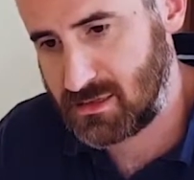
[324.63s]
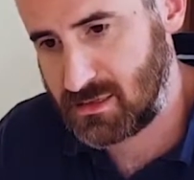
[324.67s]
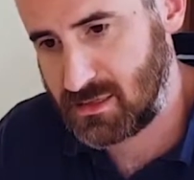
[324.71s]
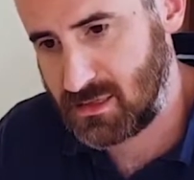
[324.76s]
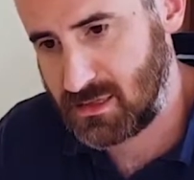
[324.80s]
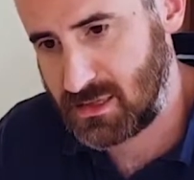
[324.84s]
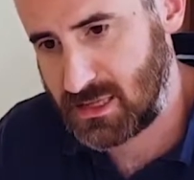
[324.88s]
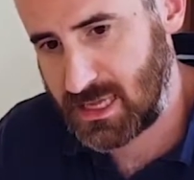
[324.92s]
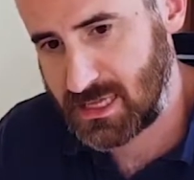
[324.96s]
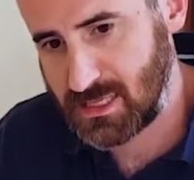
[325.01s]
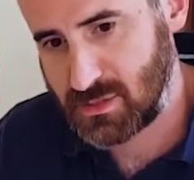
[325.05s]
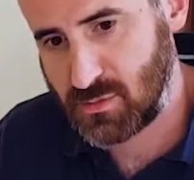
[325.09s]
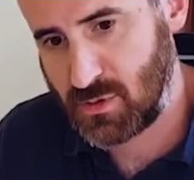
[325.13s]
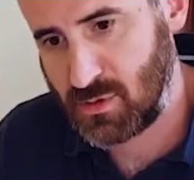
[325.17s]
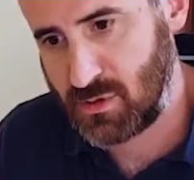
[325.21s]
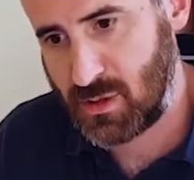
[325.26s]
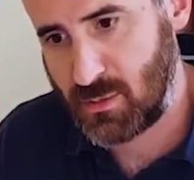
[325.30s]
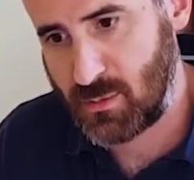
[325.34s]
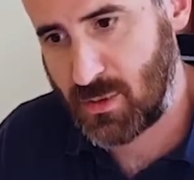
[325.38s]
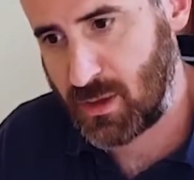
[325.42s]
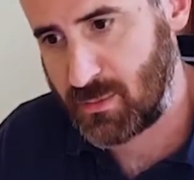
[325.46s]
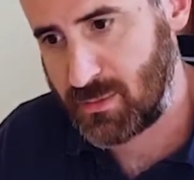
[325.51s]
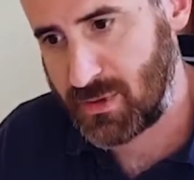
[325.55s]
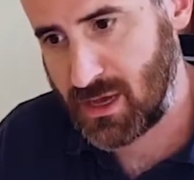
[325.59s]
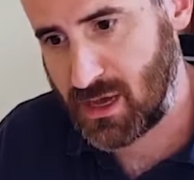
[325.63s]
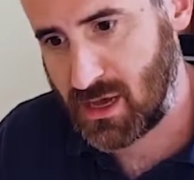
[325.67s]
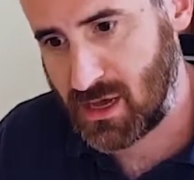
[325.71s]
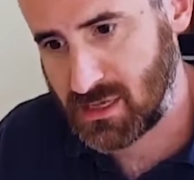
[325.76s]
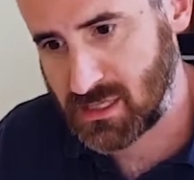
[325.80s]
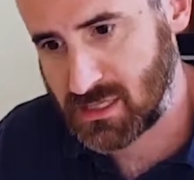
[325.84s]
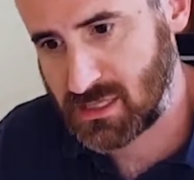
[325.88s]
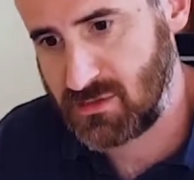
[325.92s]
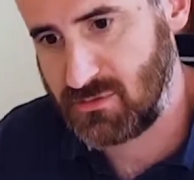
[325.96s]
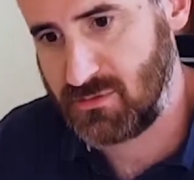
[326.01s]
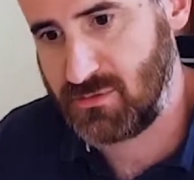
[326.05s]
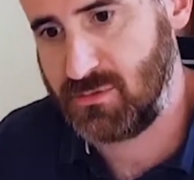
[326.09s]
that that's what they might be
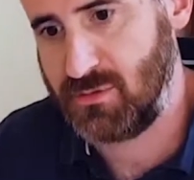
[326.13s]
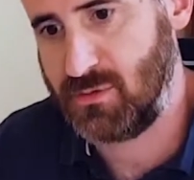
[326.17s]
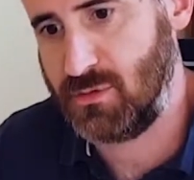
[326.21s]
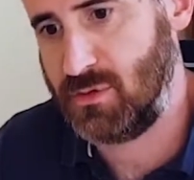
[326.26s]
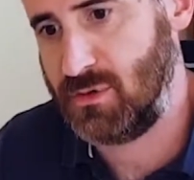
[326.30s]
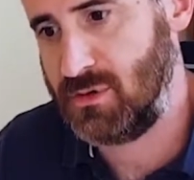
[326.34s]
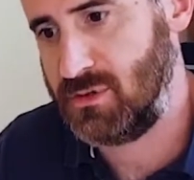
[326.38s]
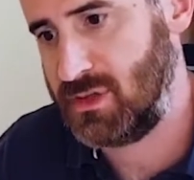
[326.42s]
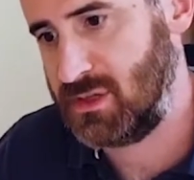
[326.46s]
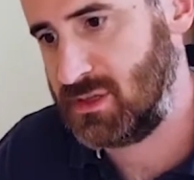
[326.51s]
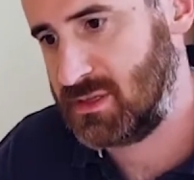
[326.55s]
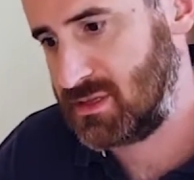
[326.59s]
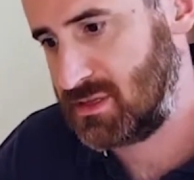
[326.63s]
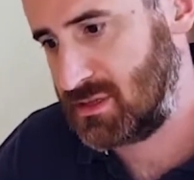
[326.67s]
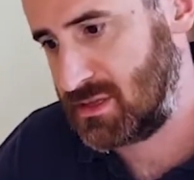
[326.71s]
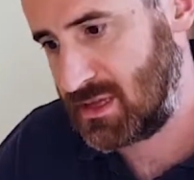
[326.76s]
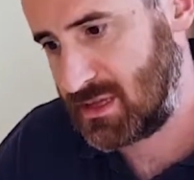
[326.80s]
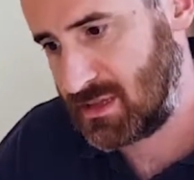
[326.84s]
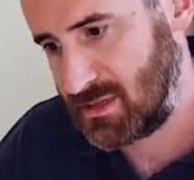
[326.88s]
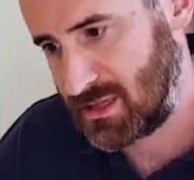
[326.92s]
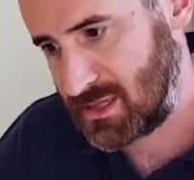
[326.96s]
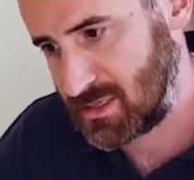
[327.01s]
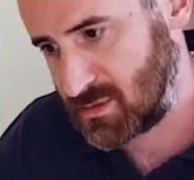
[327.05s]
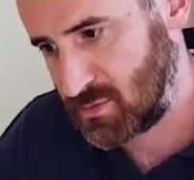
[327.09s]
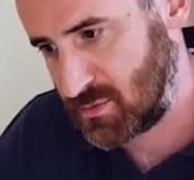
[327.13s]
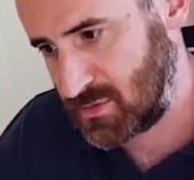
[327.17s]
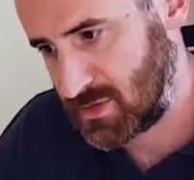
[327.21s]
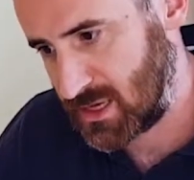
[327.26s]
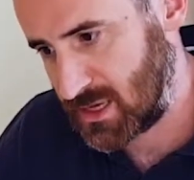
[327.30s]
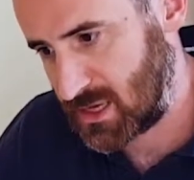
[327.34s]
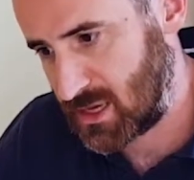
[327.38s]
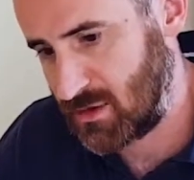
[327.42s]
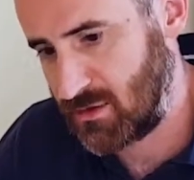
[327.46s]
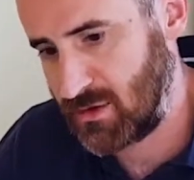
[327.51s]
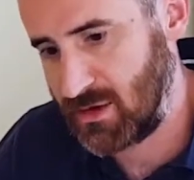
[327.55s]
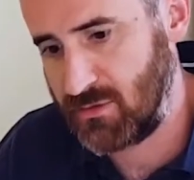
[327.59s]
asking for, that's what
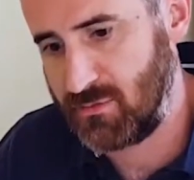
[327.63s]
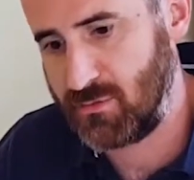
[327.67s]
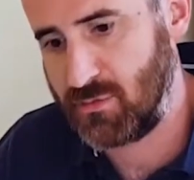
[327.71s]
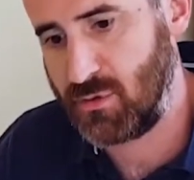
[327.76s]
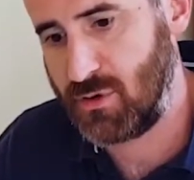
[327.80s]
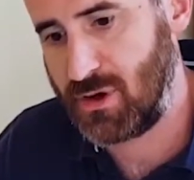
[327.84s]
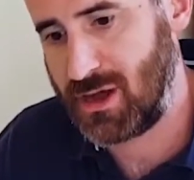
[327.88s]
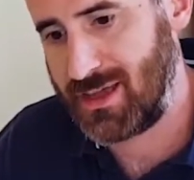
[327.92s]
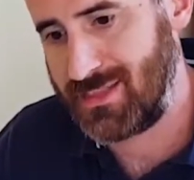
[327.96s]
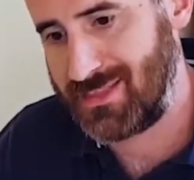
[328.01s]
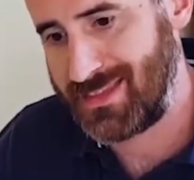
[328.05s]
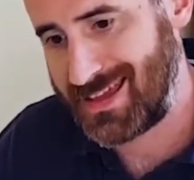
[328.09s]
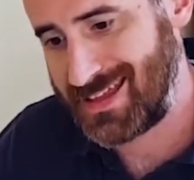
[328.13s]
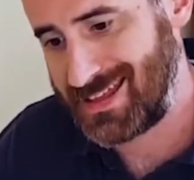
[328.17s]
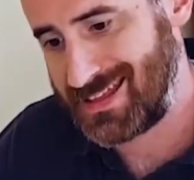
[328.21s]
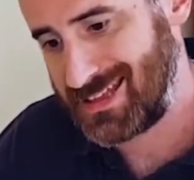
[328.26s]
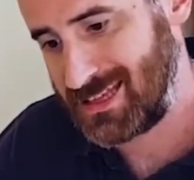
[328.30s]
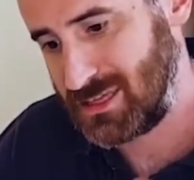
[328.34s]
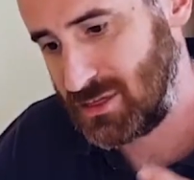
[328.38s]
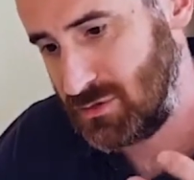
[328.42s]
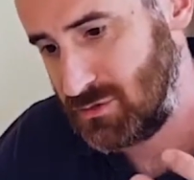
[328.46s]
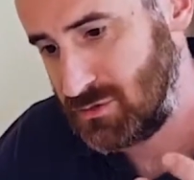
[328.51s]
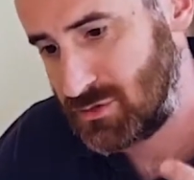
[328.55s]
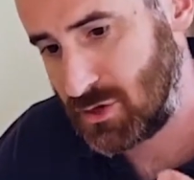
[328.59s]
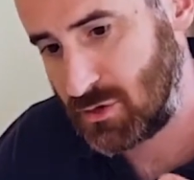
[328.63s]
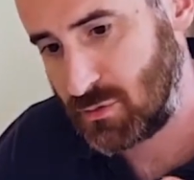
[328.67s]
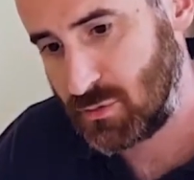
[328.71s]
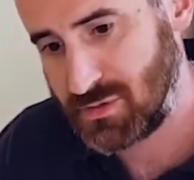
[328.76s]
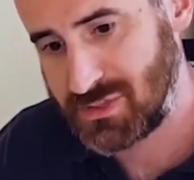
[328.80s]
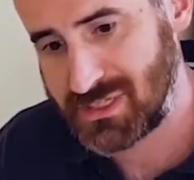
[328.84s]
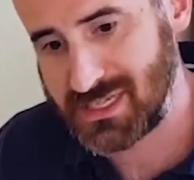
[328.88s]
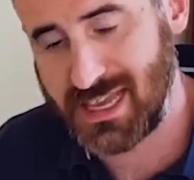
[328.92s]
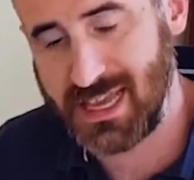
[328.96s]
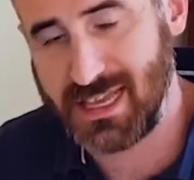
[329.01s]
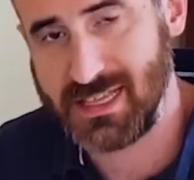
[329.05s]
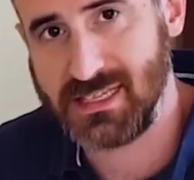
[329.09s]
they're going for, and that you don't
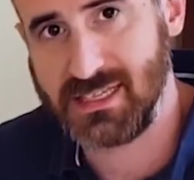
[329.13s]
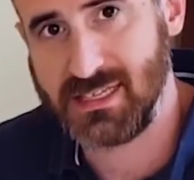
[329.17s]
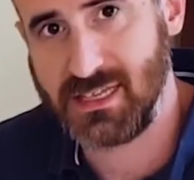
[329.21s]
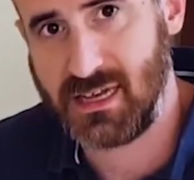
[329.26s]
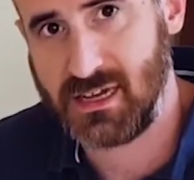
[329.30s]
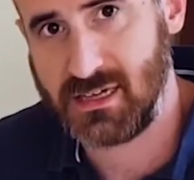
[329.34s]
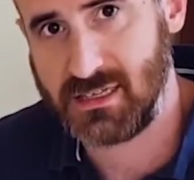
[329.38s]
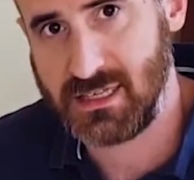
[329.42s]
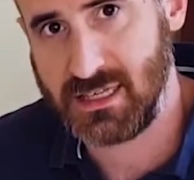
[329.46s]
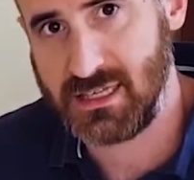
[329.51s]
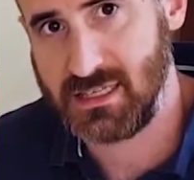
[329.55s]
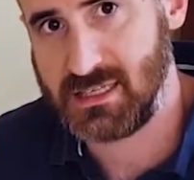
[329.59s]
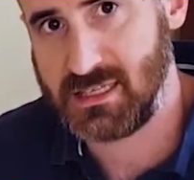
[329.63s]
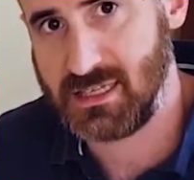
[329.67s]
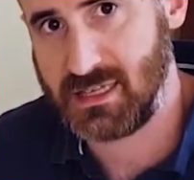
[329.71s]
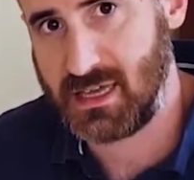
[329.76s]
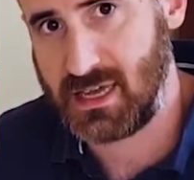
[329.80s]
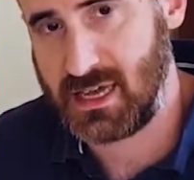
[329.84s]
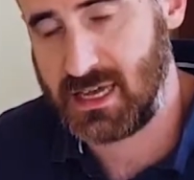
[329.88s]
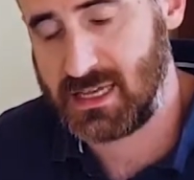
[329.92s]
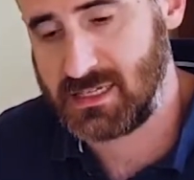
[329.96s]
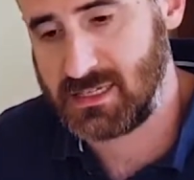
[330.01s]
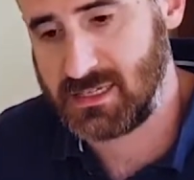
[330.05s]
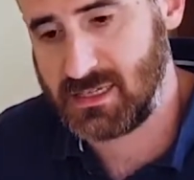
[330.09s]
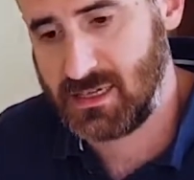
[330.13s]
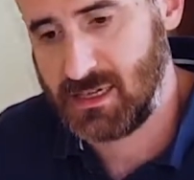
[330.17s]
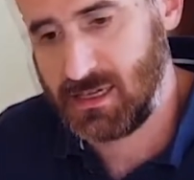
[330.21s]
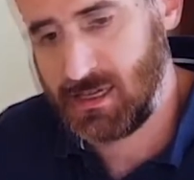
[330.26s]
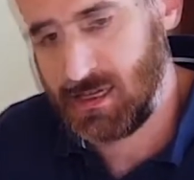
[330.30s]
want to get sucked into that.